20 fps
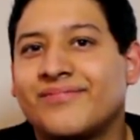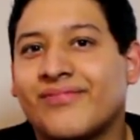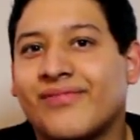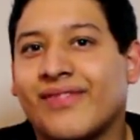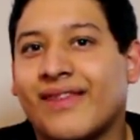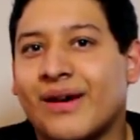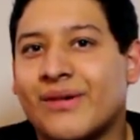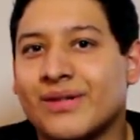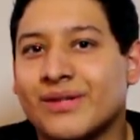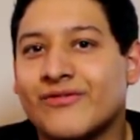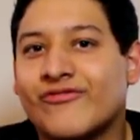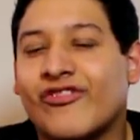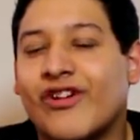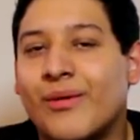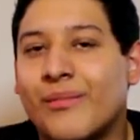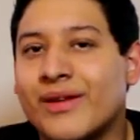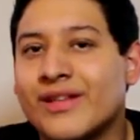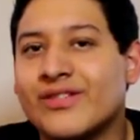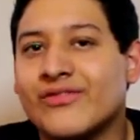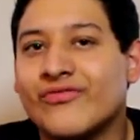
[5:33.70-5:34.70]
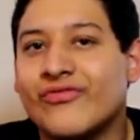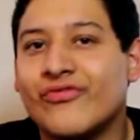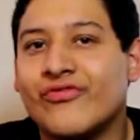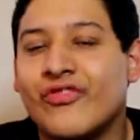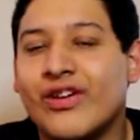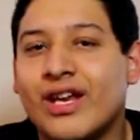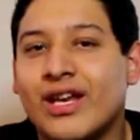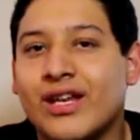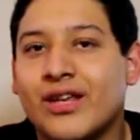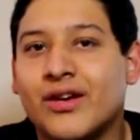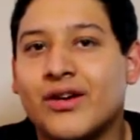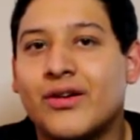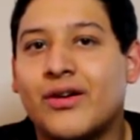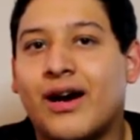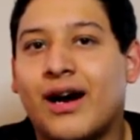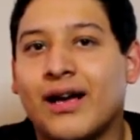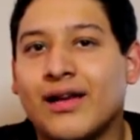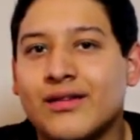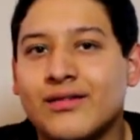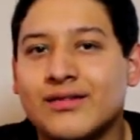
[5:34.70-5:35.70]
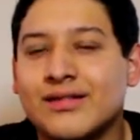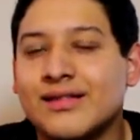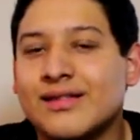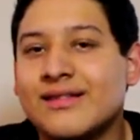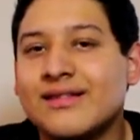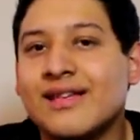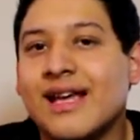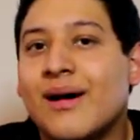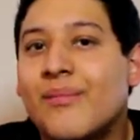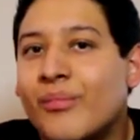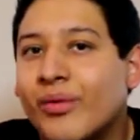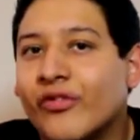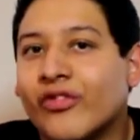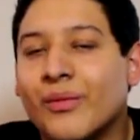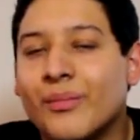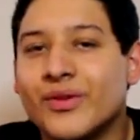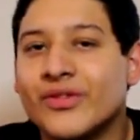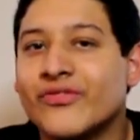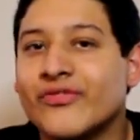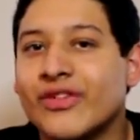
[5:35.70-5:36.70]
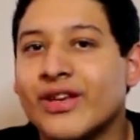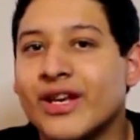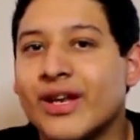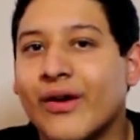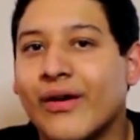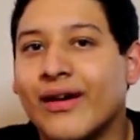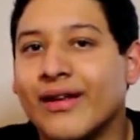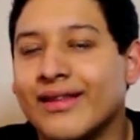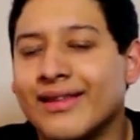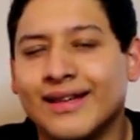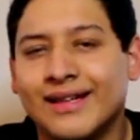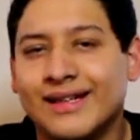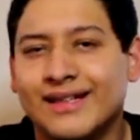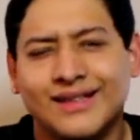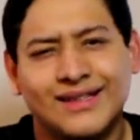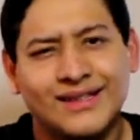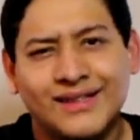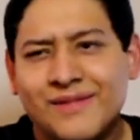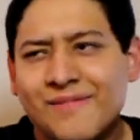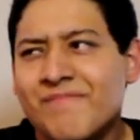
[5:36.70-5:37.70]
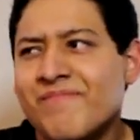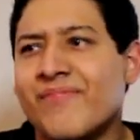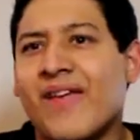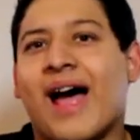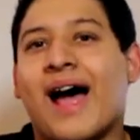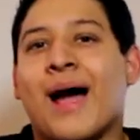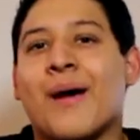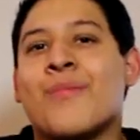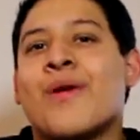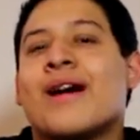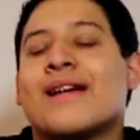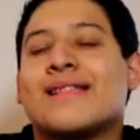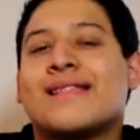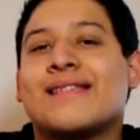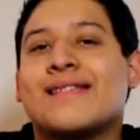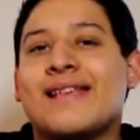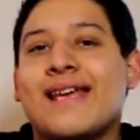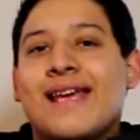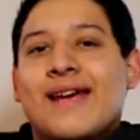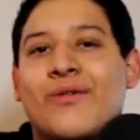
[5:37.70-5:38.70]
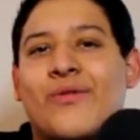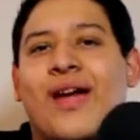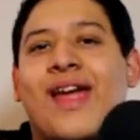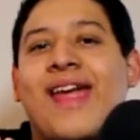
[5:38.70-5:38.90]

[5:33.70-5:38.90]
That was from his video. I used a sample from his video. I, I'm not saying we.